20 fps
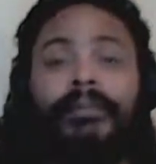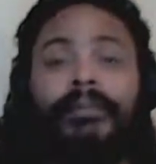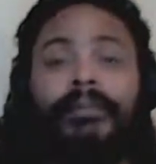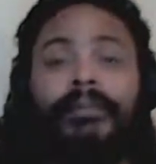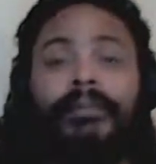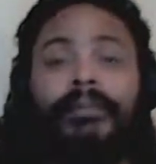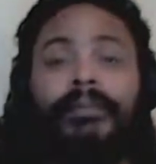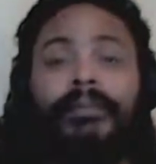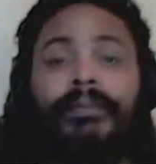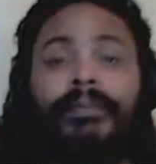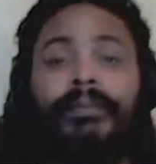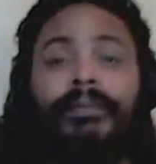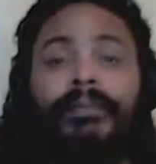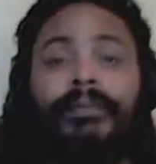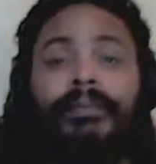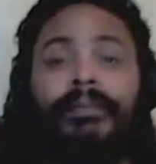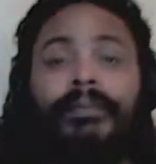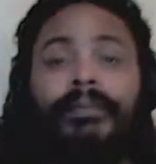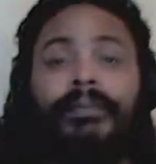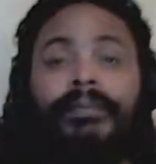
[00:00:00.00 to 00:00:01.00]

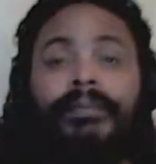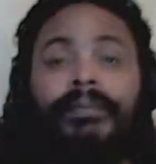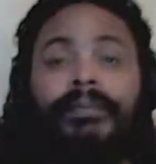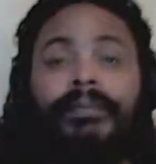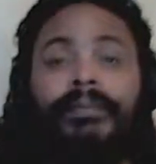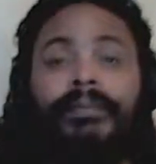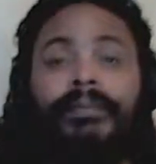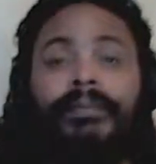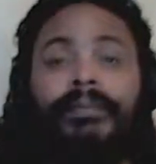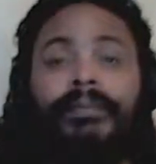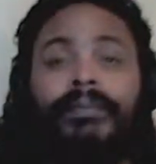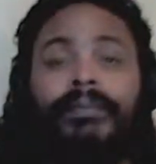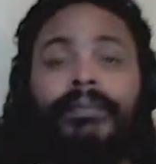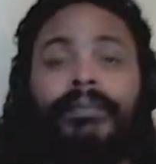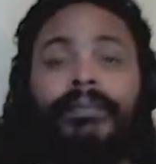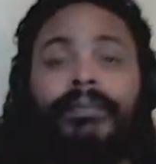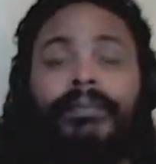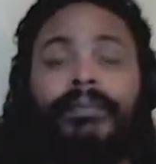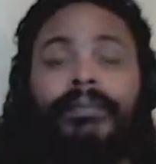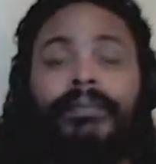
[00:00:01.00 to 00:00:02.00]

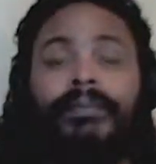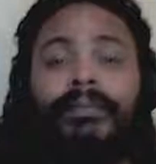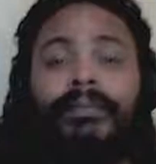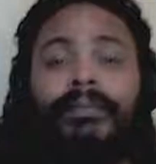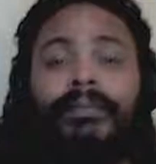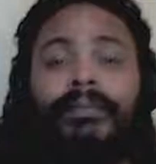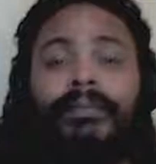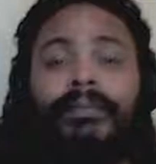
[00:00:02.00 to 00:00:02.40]
Nobody speaks.